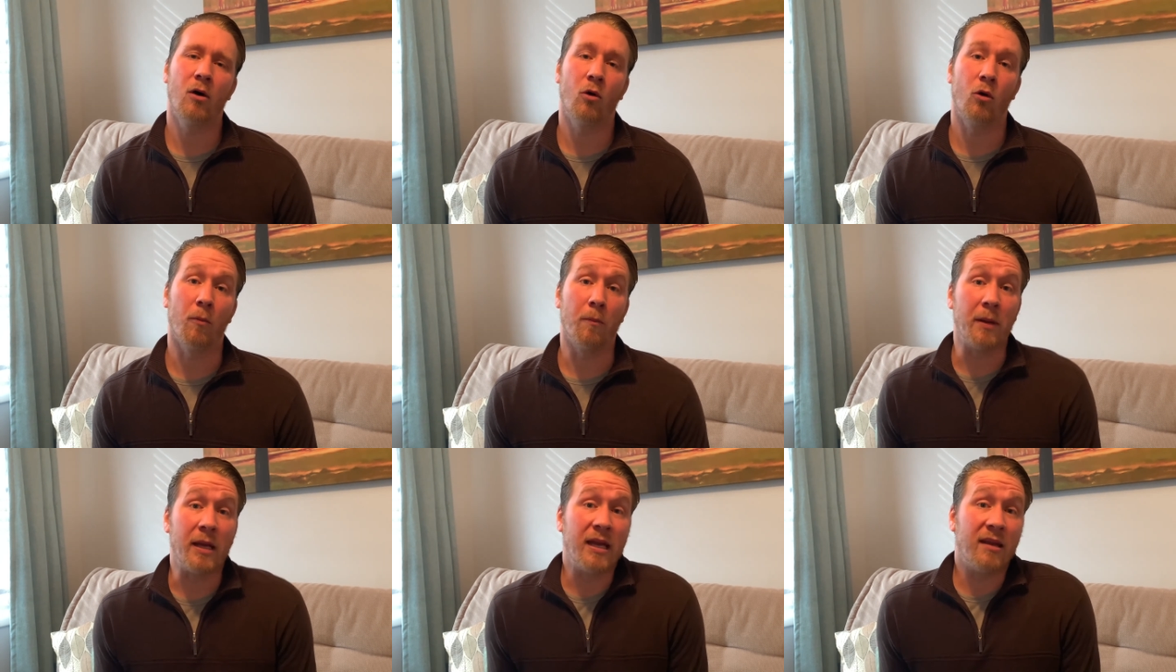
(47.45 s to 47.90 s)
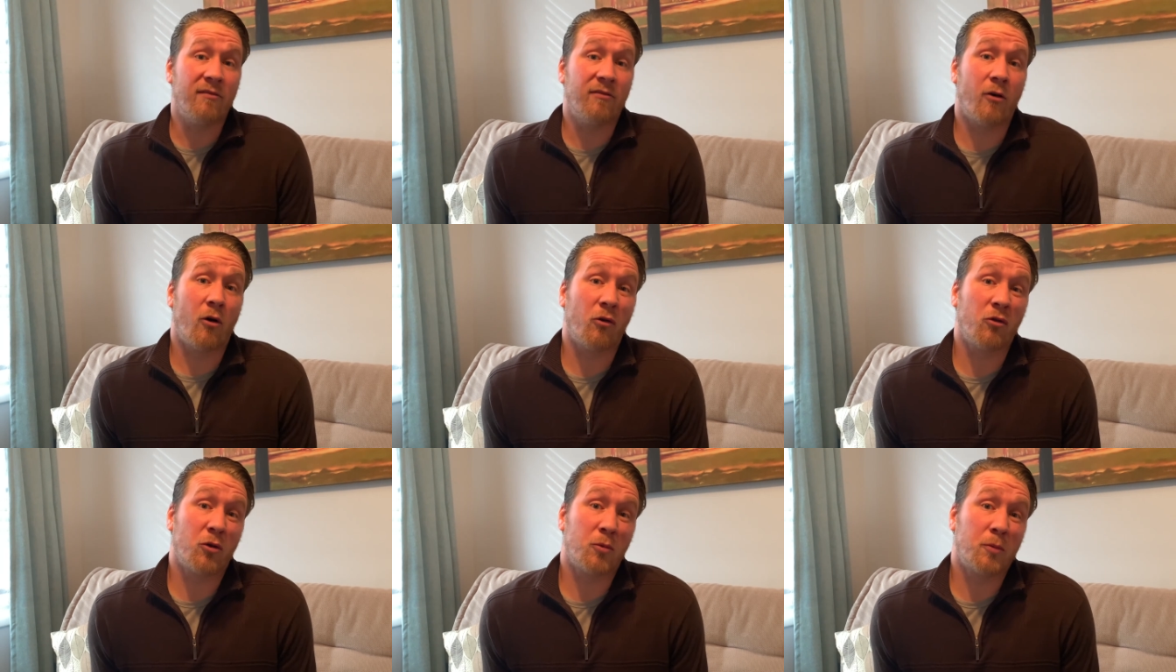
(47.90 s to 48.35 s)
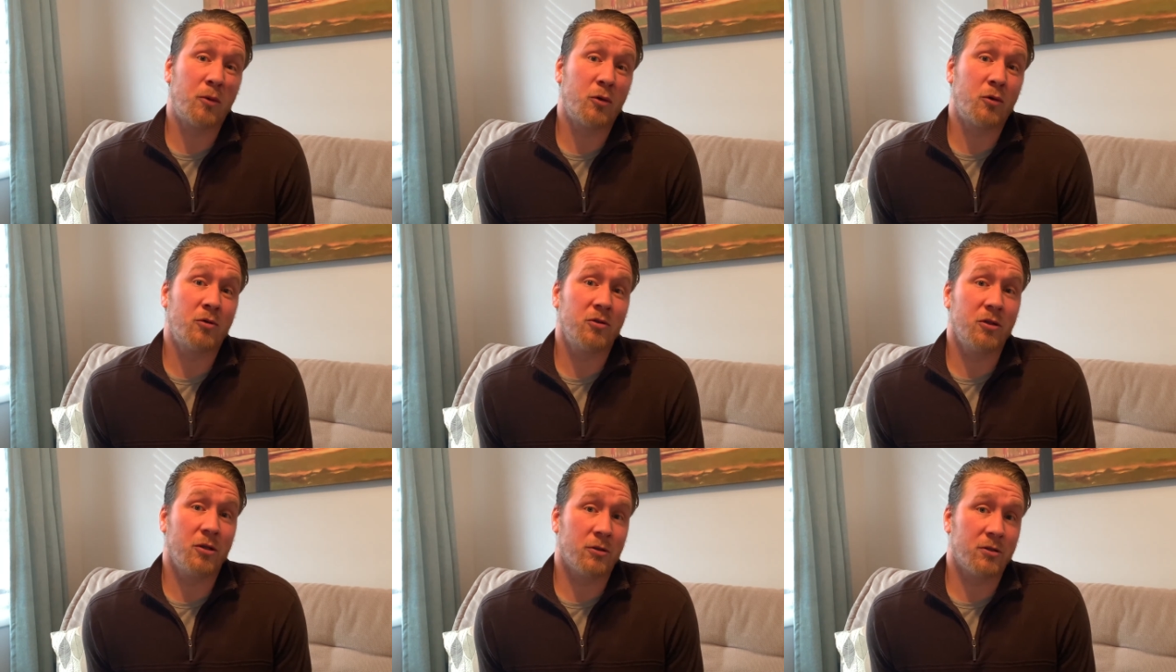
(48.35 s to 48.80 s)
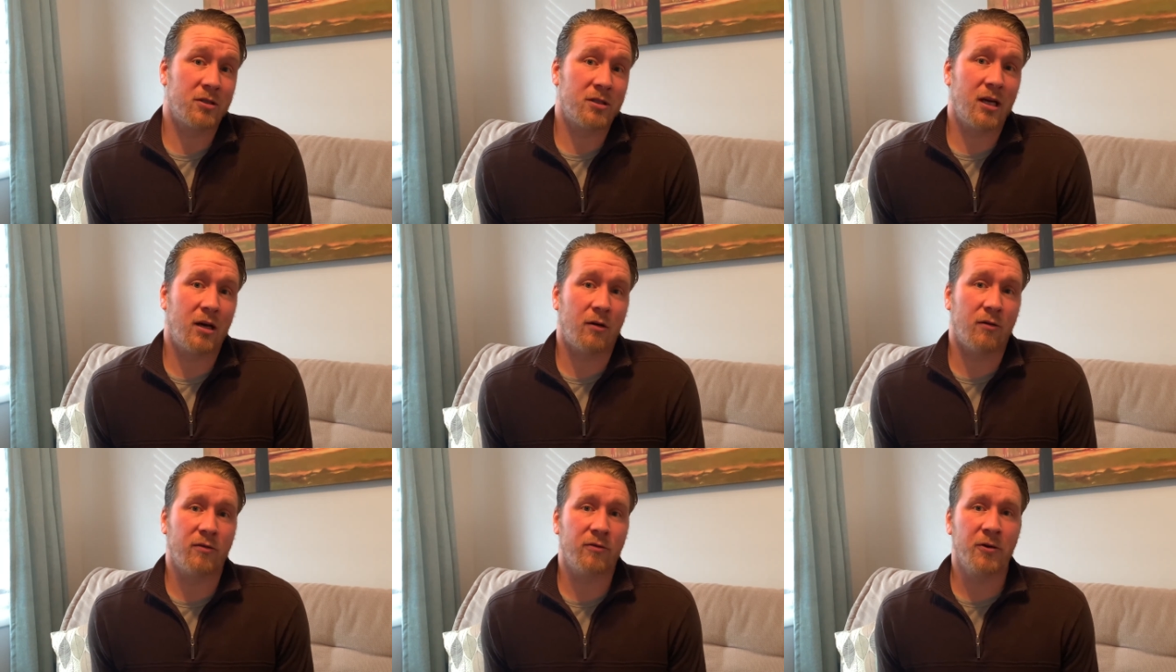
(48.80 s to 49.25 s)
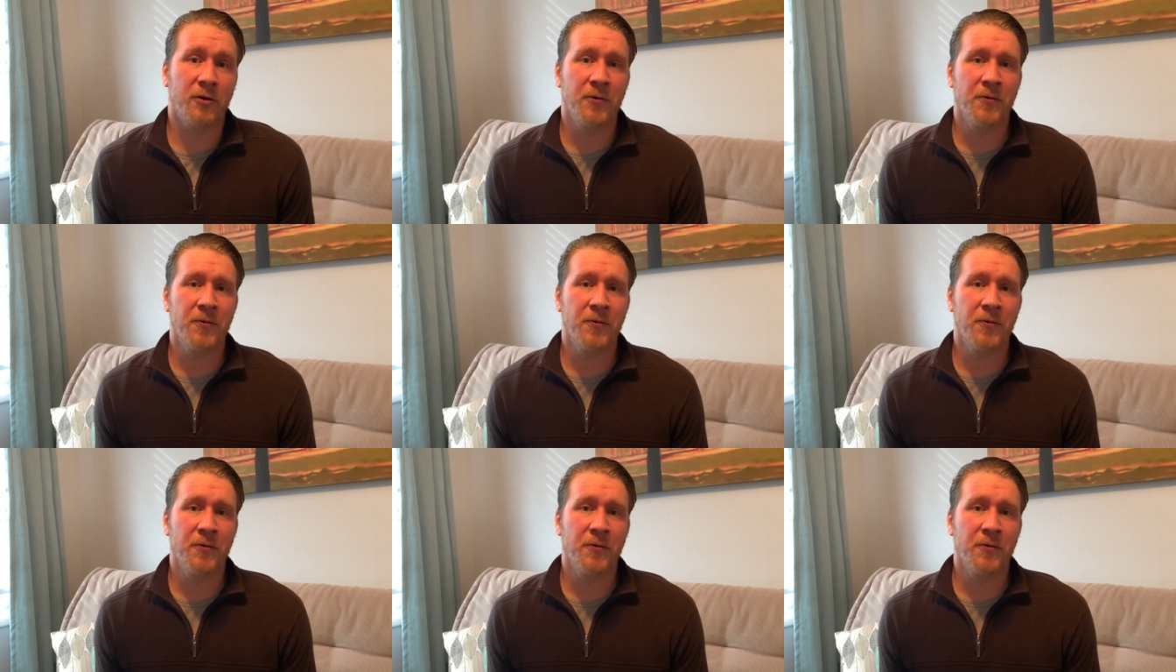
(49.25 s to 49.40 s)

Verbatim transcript: or being vulnerable yourself.